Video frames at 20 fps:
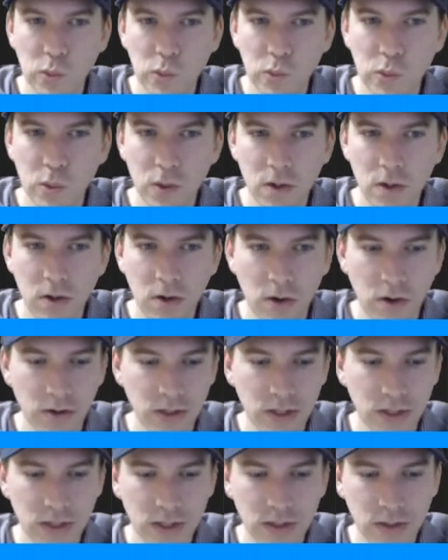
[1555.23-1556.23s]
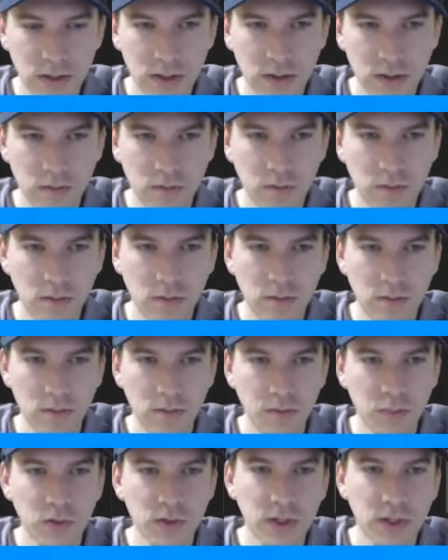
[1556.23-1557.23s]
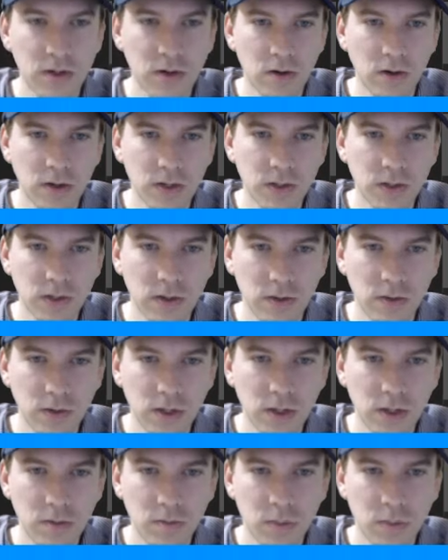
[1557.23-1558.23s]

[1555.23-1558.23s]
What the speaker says: Hardness, let's boost the hardness all the way up.